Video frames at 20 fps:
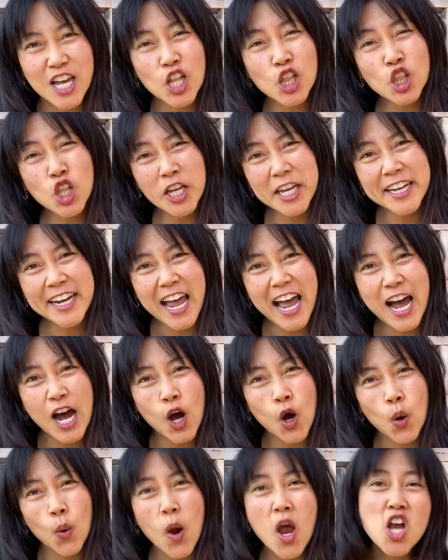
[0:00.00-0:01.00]
Look at
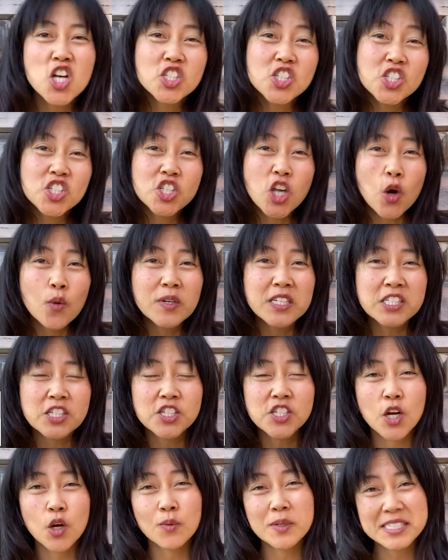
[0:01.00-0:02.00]
how
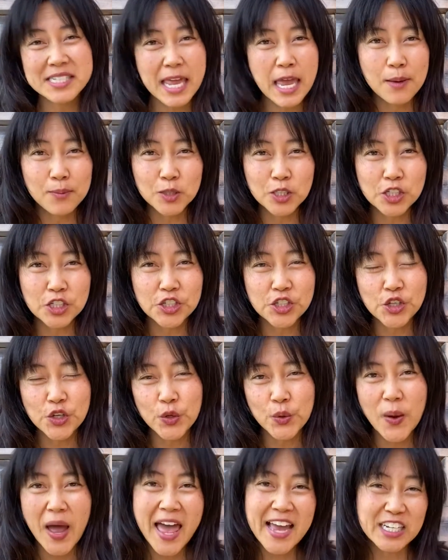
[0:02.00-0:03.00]
so-and-so was able to
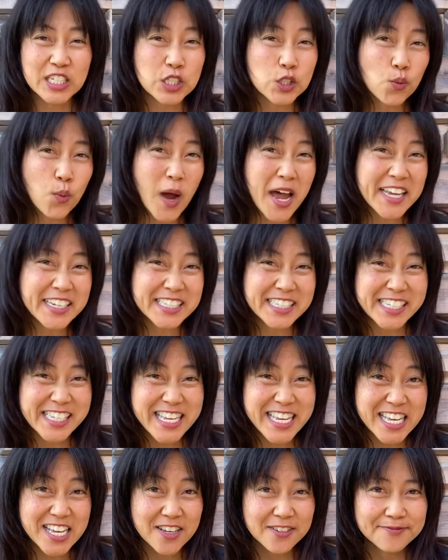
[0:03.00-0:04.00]
do
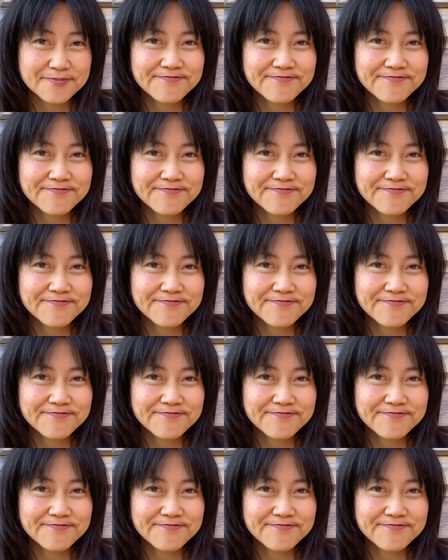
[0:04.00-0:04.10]
XYZ.